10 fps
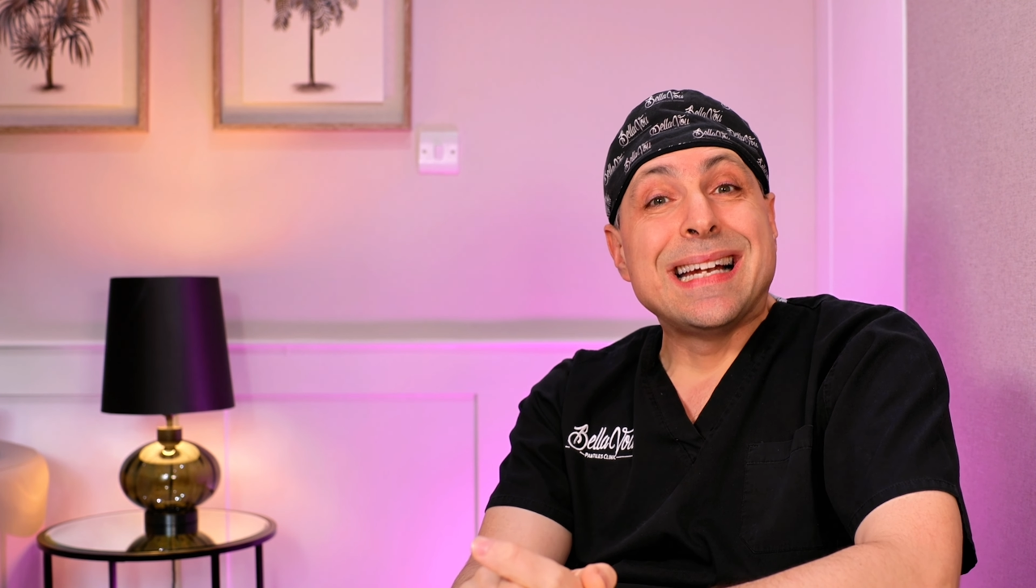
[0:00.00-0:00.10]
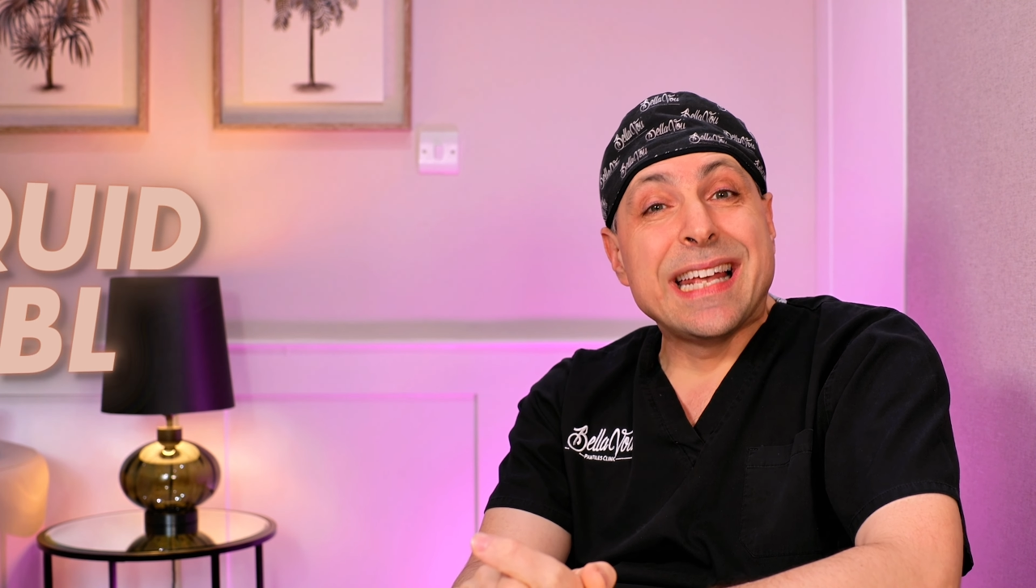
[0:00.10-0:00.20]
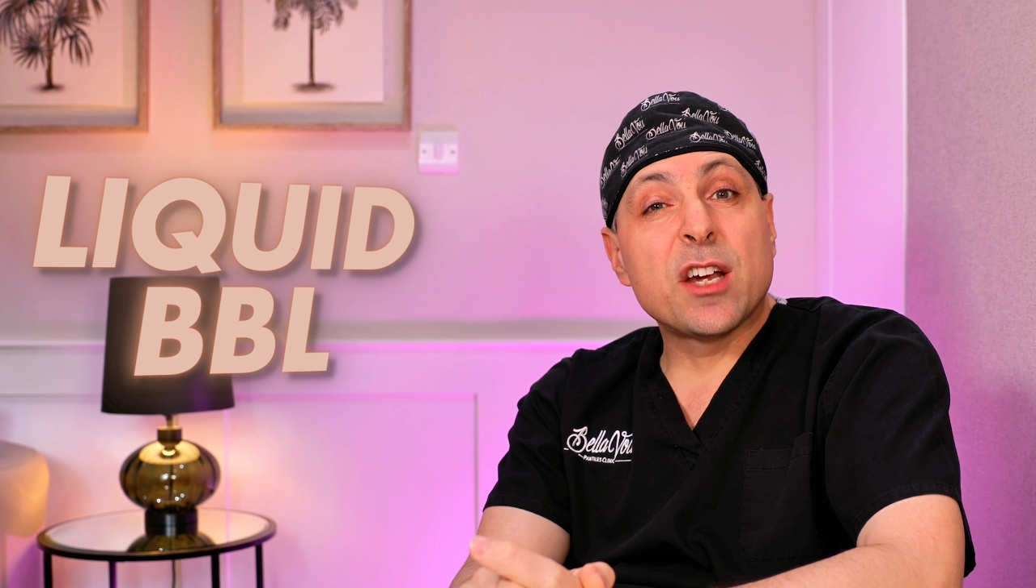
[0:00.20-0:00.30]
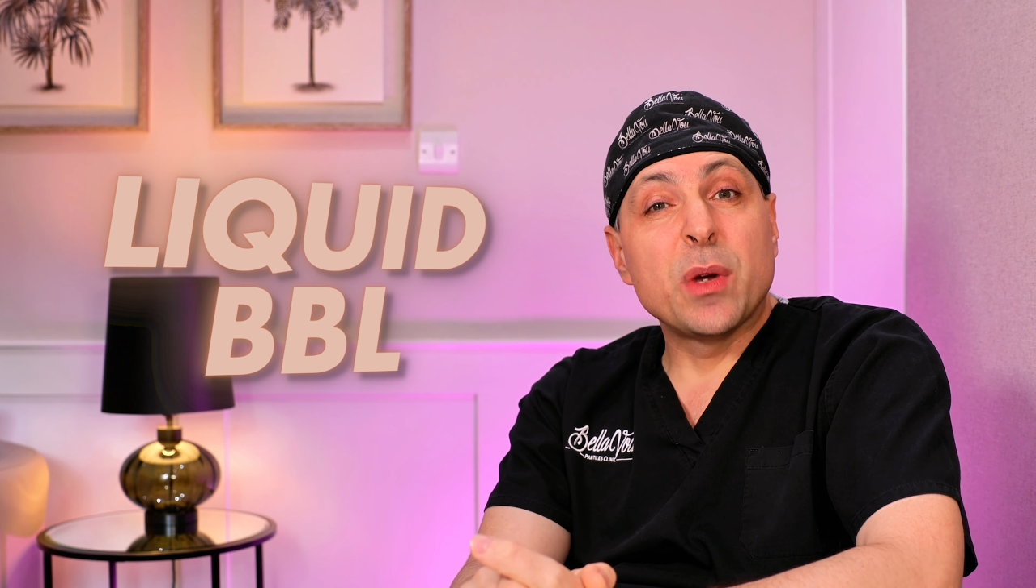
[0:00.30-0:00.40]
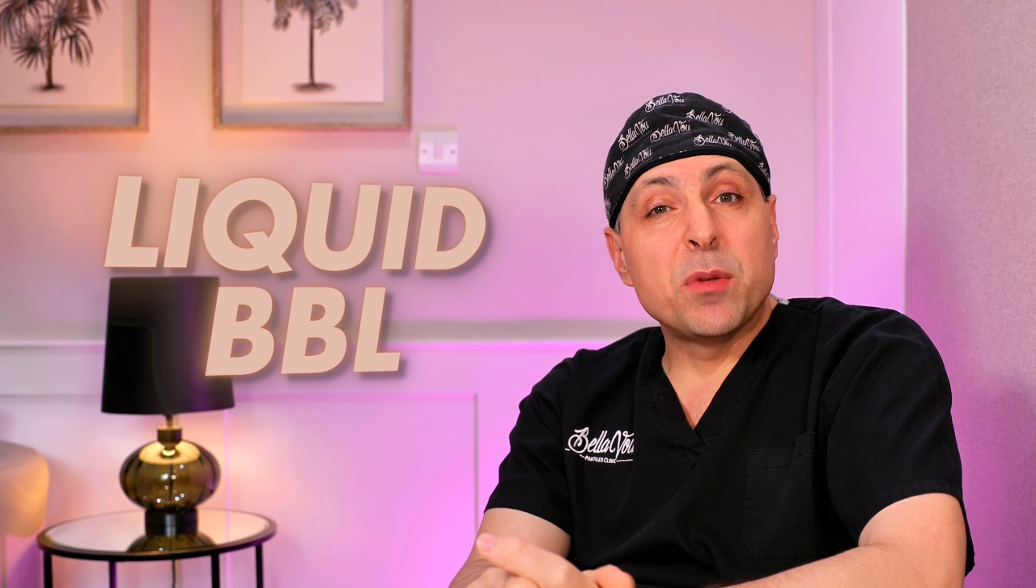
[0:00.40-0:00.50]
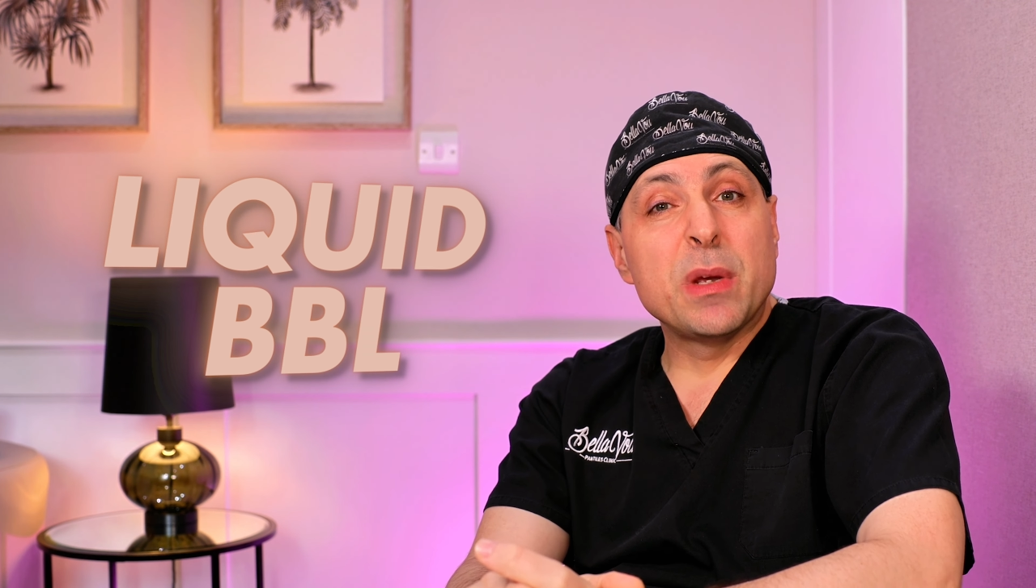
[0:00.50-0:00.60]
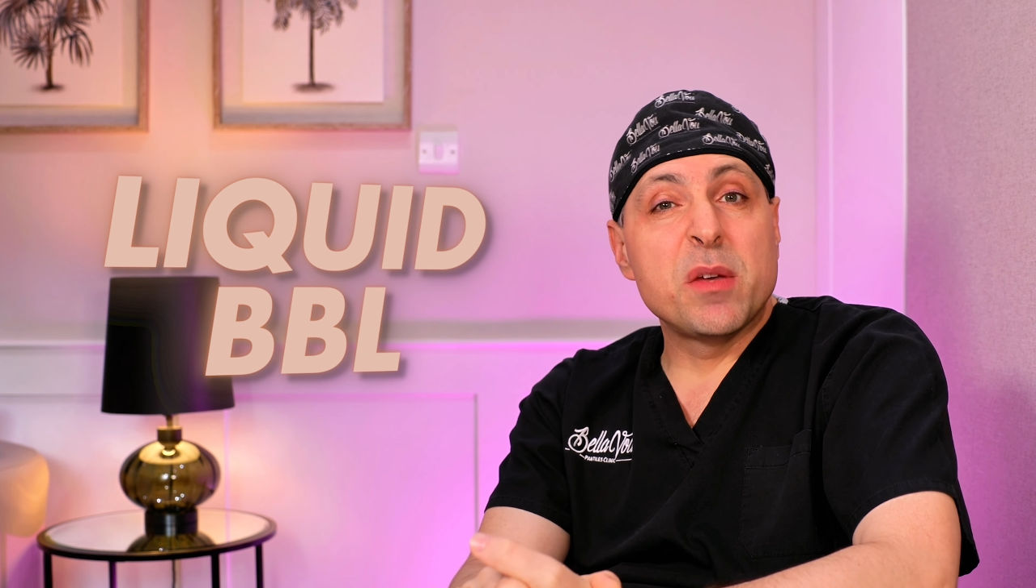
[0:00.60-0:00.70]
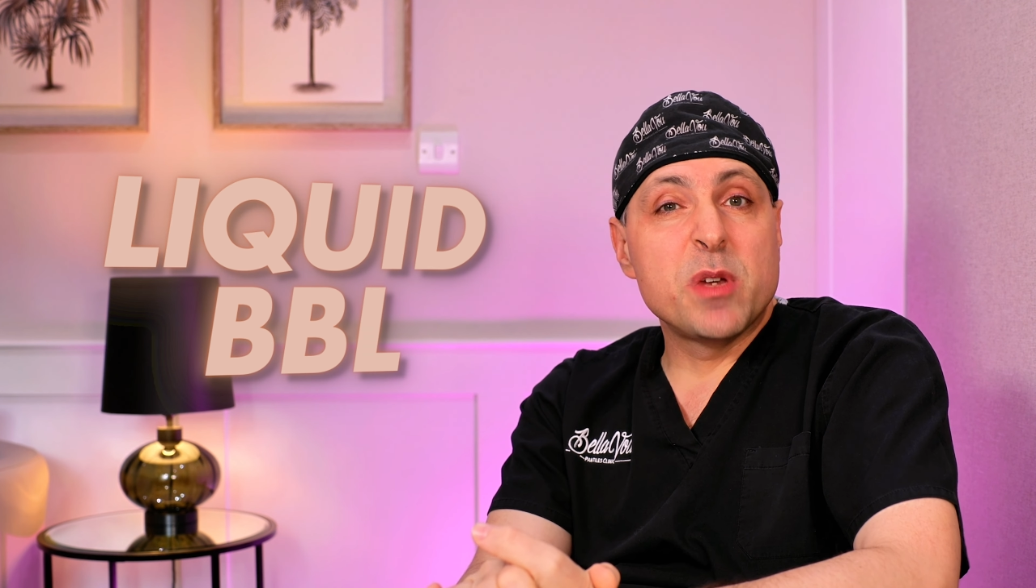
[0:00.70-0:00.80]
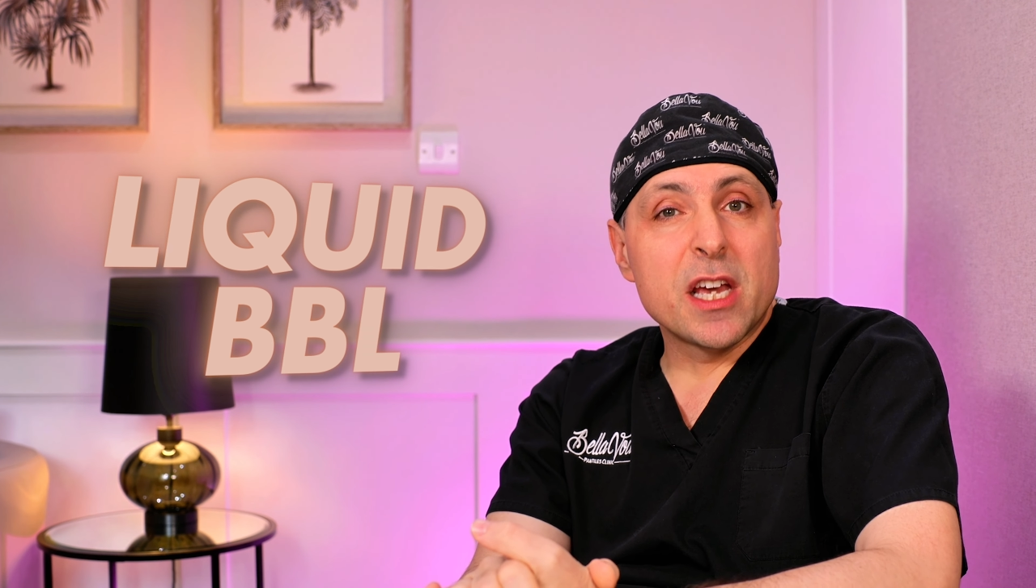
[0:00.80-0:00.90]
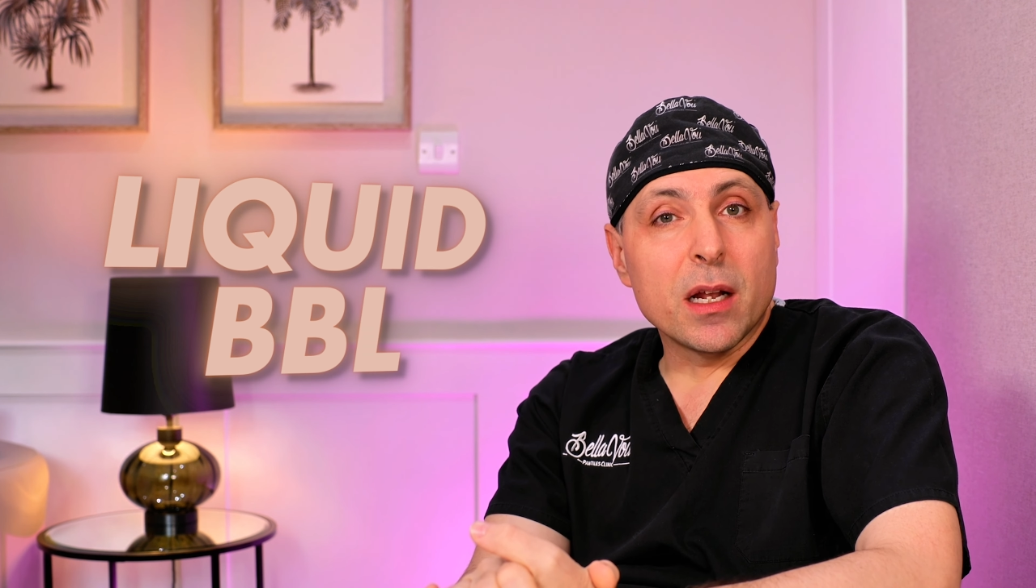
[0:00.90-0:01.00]
liquid
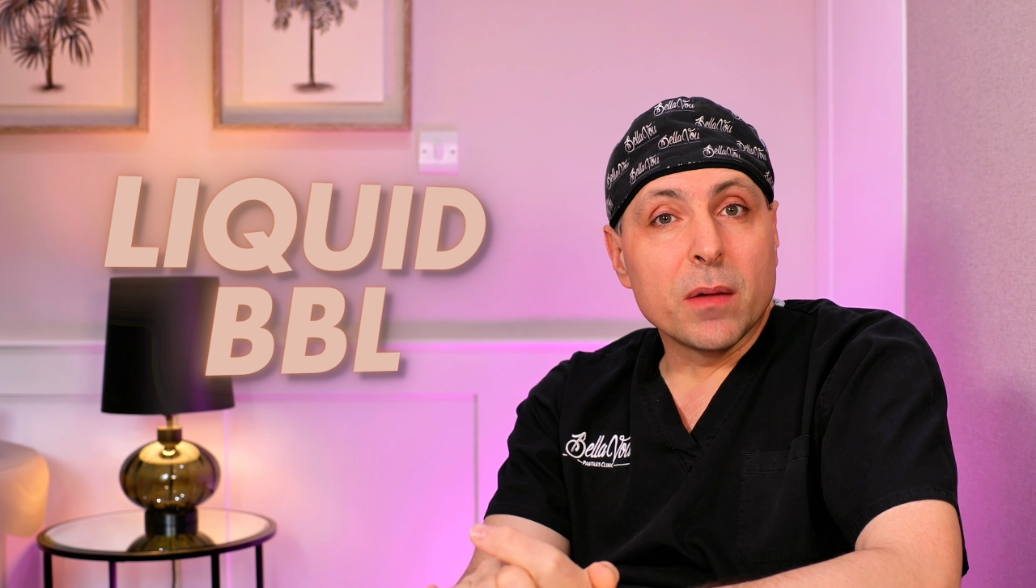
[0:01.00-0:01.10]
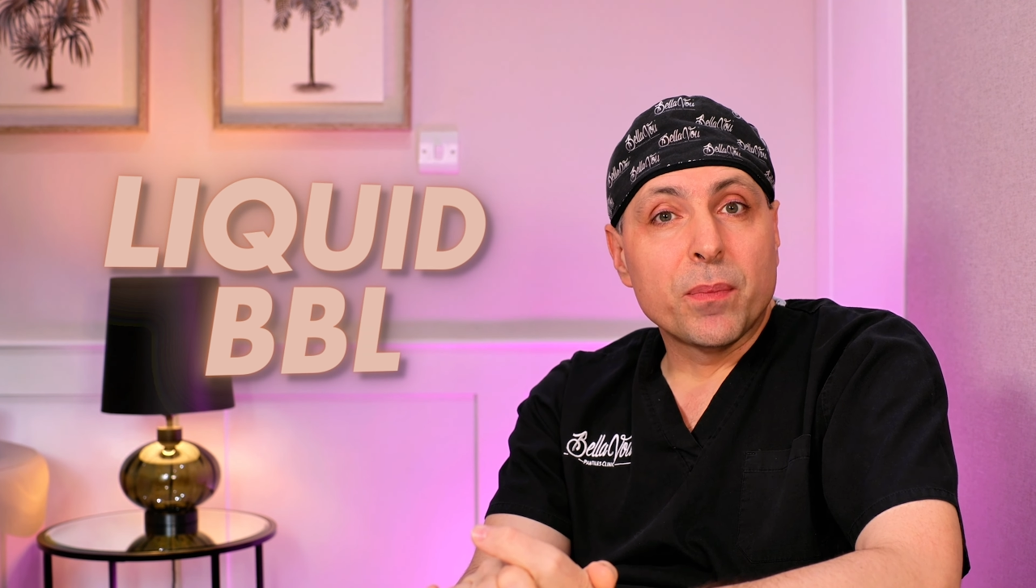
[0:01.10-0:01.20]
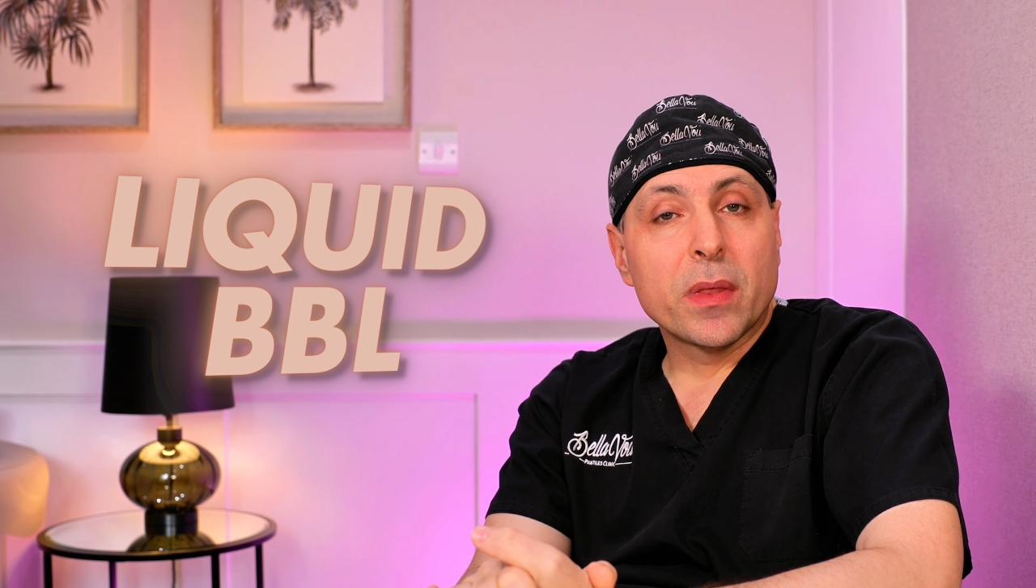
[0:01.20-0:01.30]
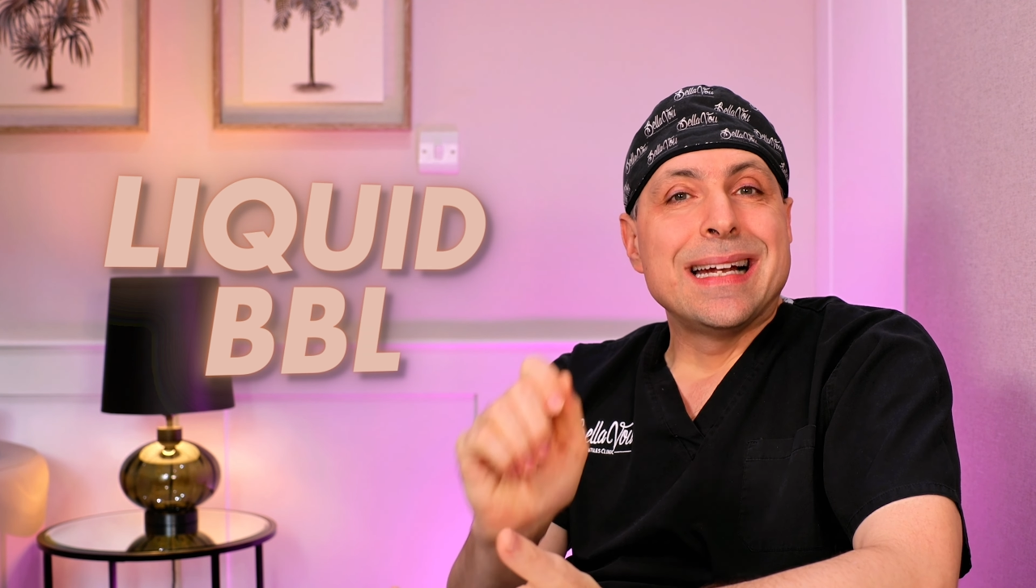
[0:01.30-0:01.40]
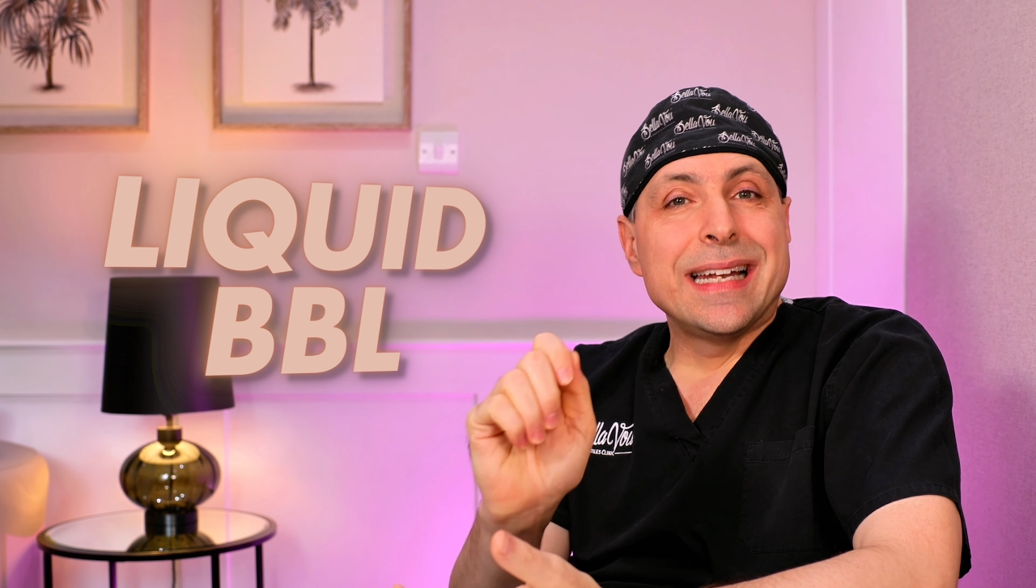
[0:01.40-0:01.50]
BBL.